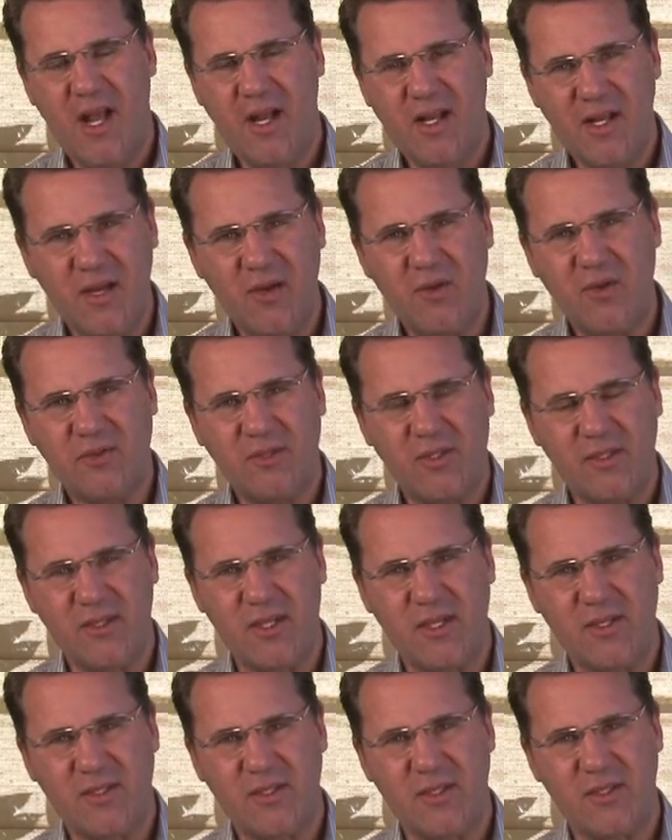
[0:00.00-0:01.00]
And he looked at
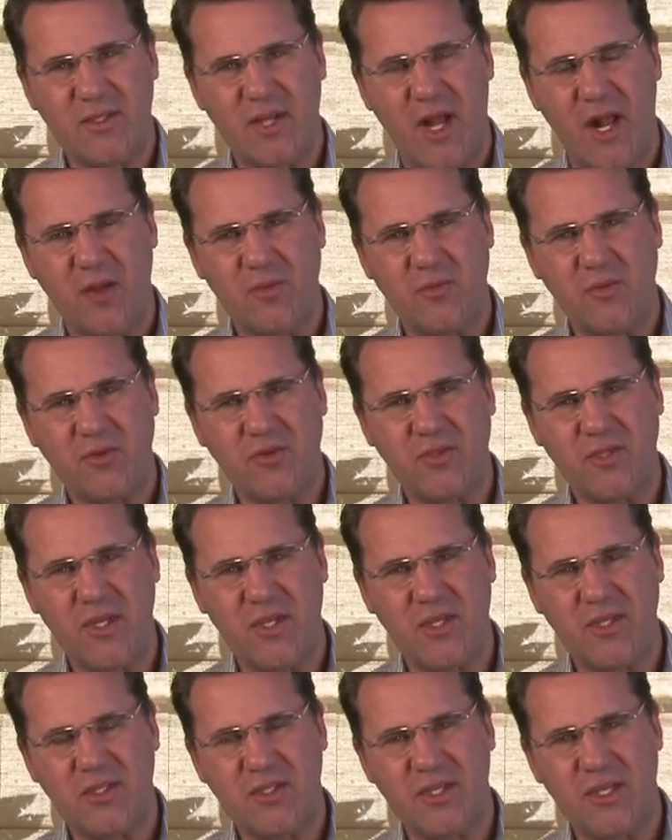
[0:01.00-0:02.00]
his disciples
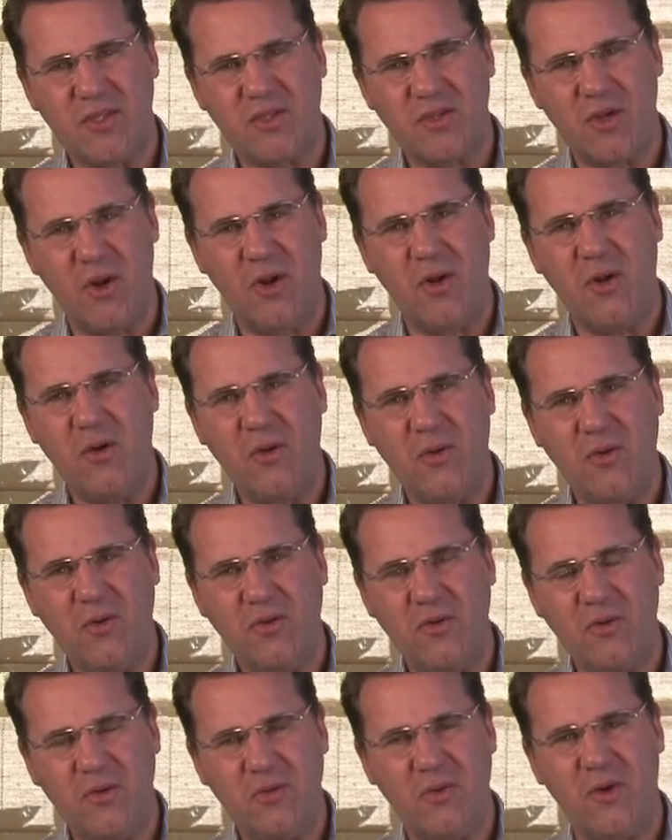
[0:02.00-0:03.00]
and he says, "Oh,
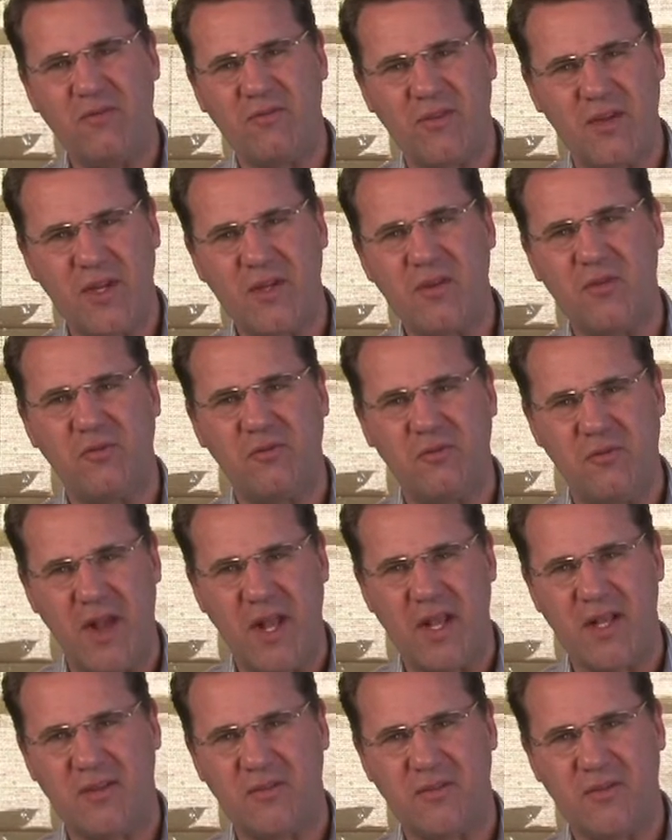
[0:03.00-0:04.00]
you of little
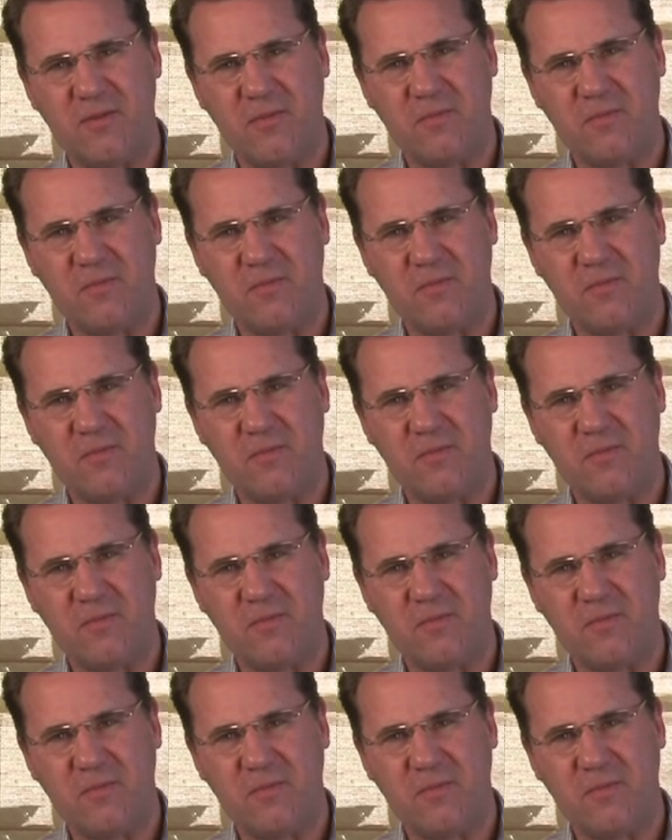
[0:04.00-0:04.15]
faith."